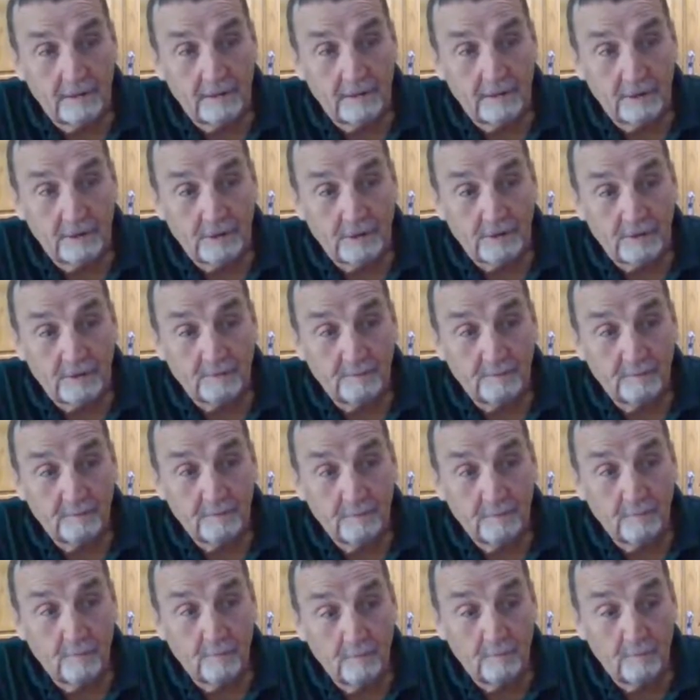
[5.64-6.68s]
is
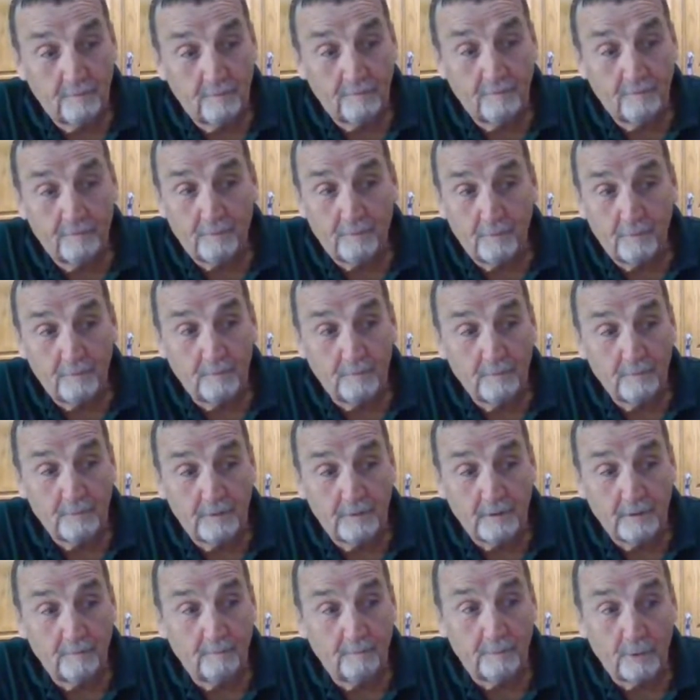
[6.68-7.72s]

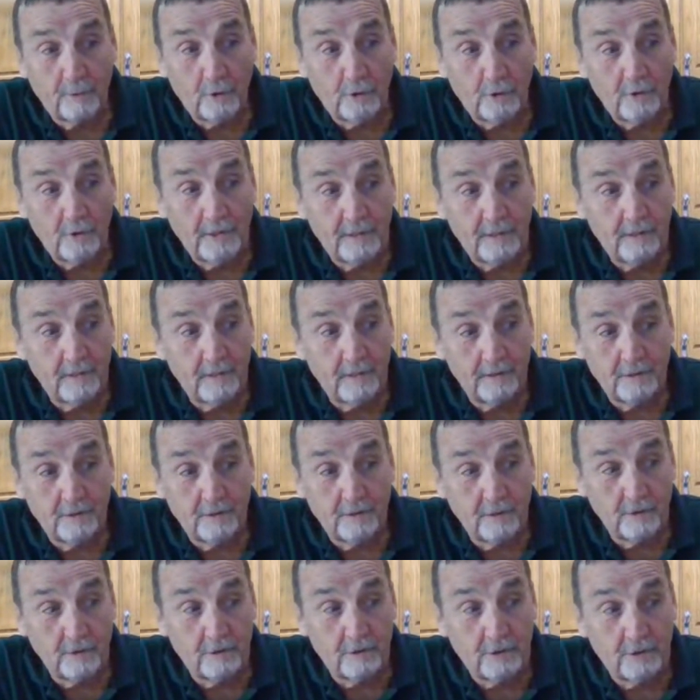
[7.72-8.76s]
the burden
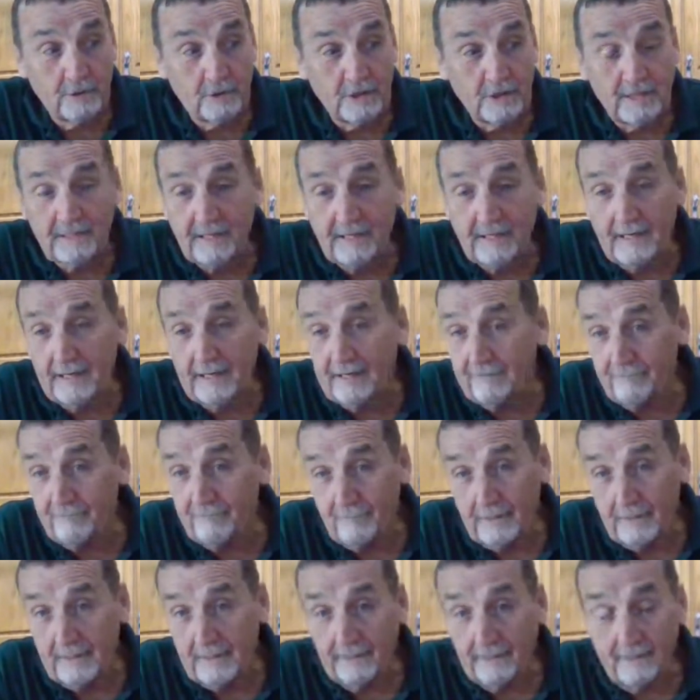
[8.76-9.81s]
she gave
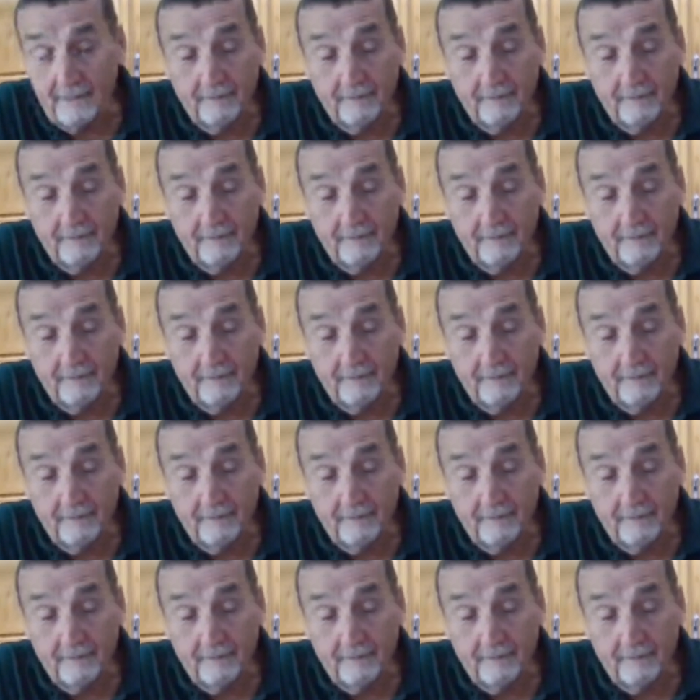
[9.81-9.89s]
me